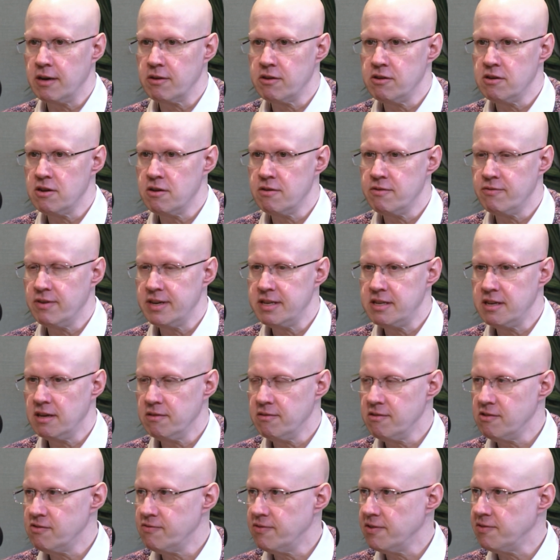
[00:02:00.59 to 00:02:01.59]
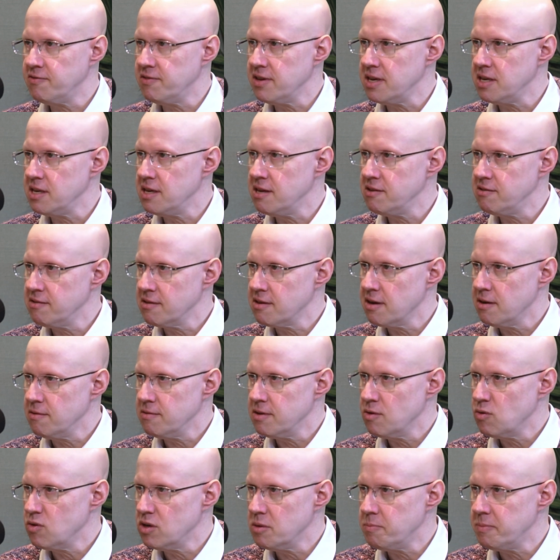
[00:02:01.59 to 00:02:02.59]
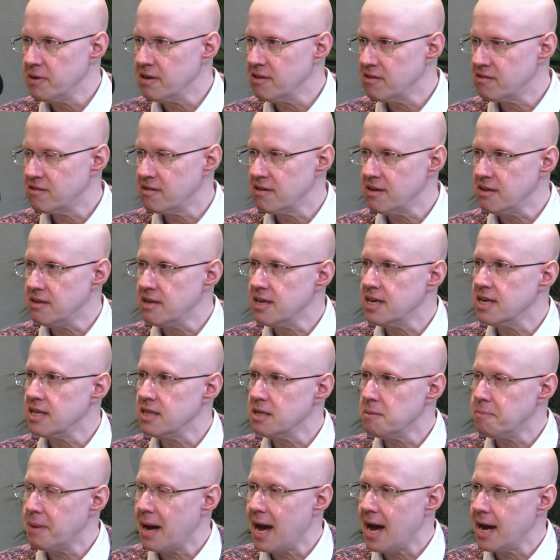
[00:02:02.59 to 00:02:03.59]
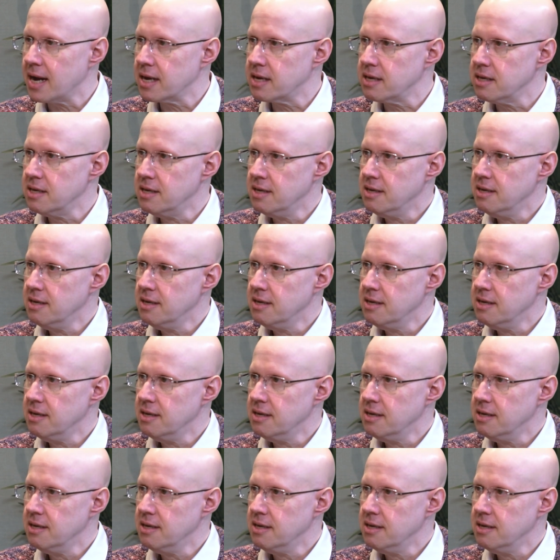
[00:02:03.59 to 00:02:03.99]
You know, if I'd done this 15 years ago, there would have been a CD in the back